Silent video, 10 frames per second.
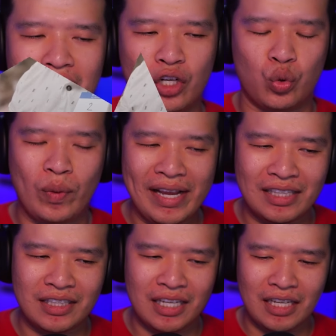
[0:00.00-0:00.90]

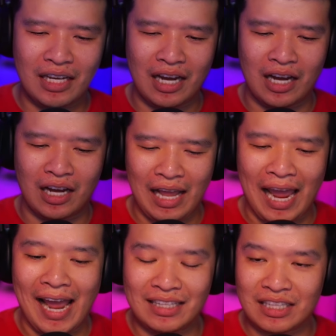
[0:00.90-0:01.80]
crazy,
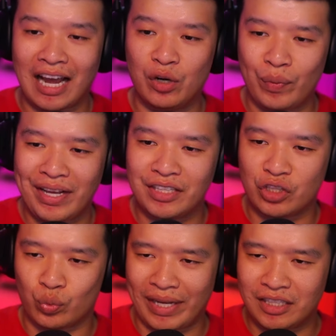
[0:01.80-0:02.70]

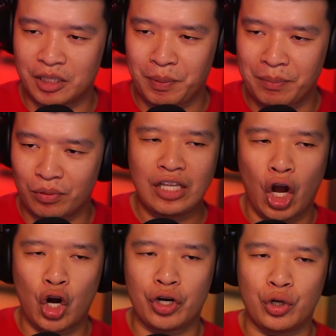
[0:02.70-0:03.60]
anti-racist people
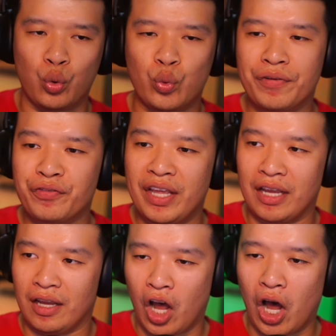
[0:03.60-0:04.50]
are
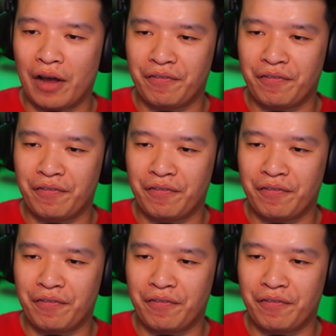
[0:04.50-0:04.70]
grifting off